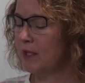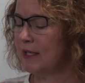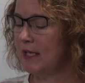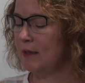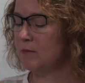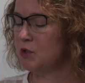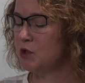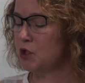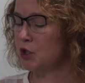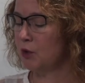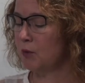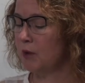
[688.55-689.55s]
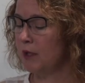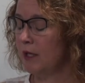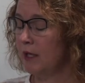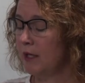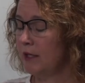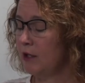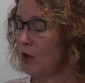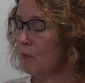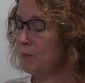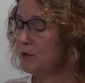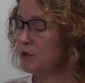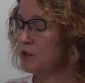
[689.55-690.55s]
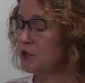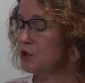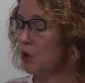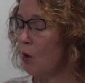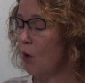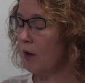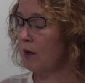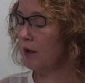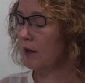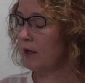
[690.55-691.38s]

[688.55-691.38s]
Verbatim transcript: Kim's too. He opens the door.